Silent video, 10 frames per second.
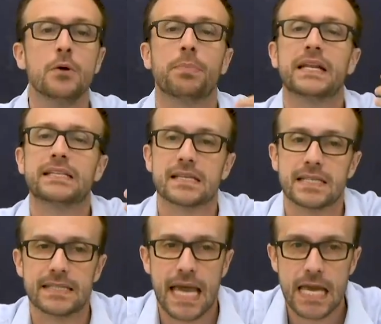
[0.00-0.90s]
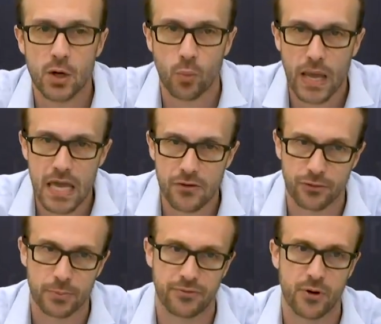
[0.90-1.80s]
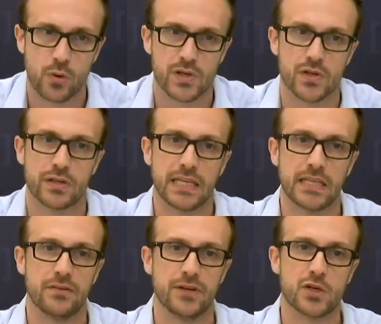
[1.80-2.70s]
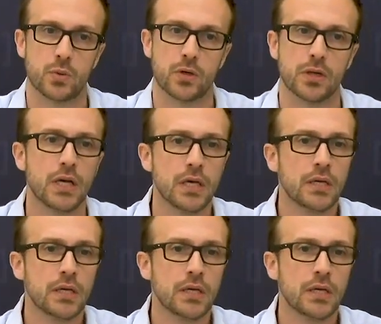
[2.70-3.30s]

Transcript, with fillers: but it doesn't take away from the focus on the individual.